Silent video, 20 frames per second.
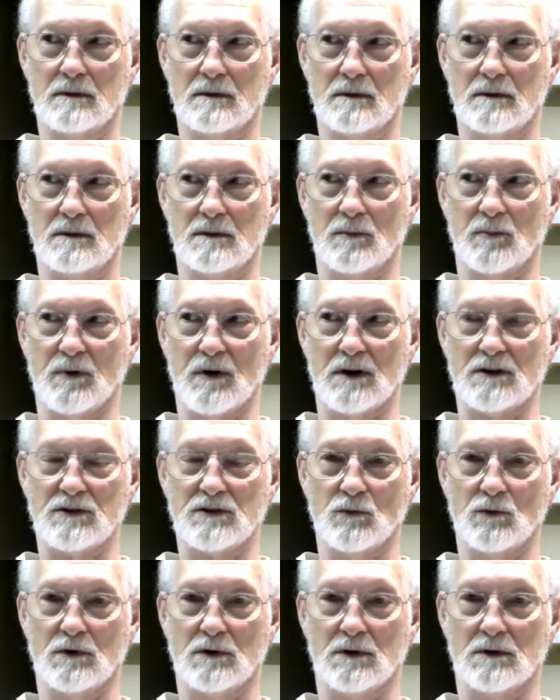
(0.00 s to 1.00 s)
the pressure
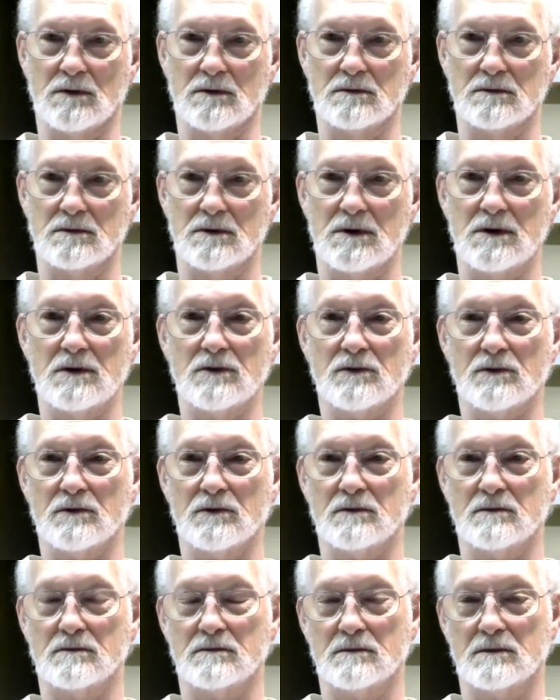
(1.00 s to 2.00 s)
will either
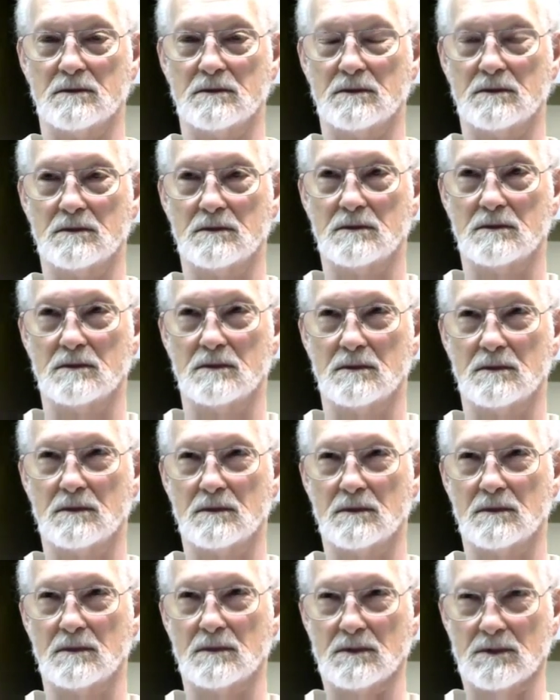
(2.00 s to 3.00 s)

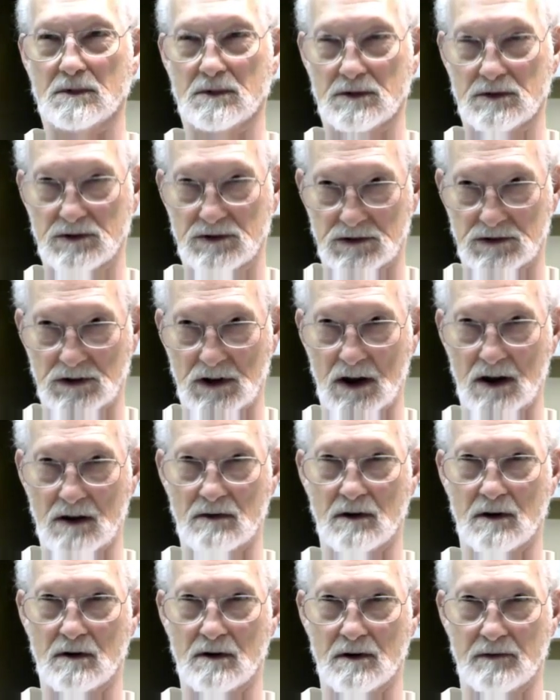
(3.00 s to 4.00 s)
stay
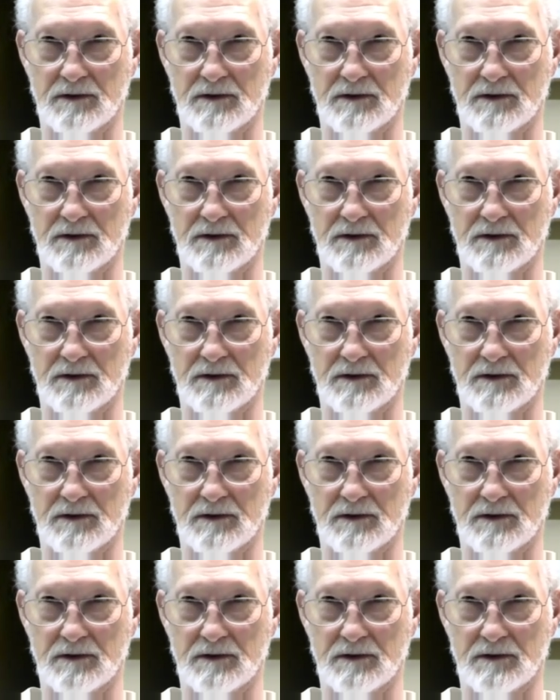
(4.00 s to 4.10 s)
there if it